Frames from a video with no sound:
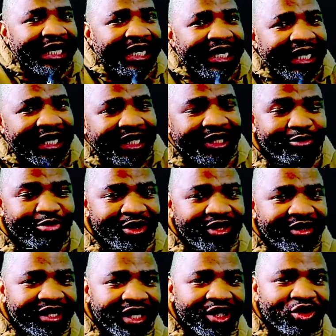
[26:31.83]
let me
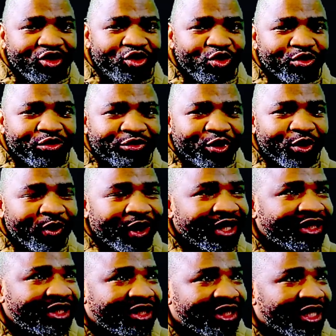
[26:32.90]
thank you for
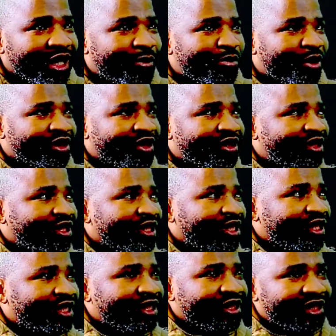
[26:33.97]
watching up
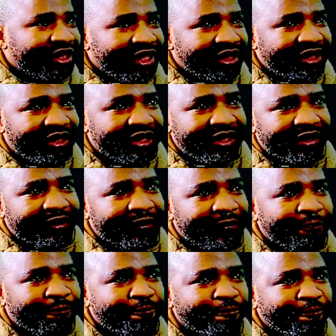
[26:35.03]
until this
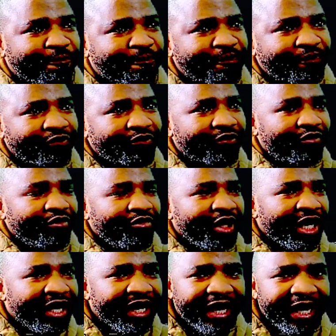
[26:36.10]

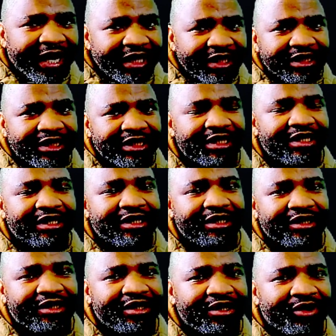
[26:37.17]
end
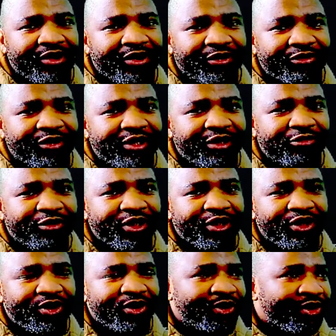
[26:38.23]
of the
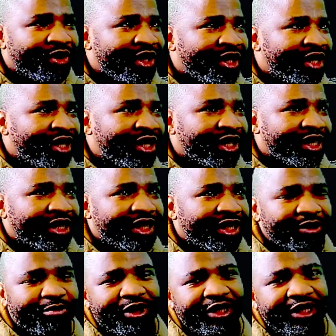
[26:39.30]
video. Uh,
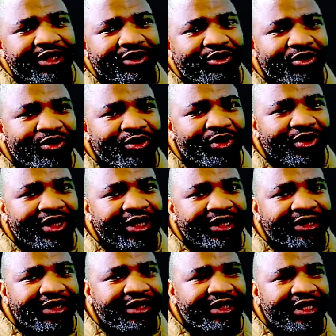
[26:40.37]
please do not
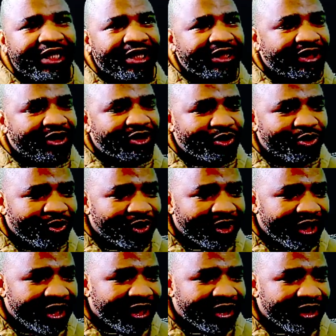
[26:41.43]
hesitate to
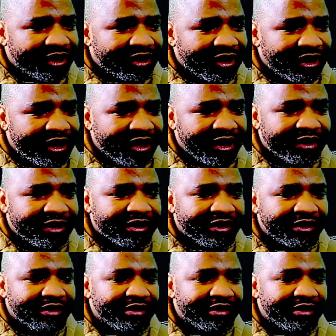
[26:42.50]
like and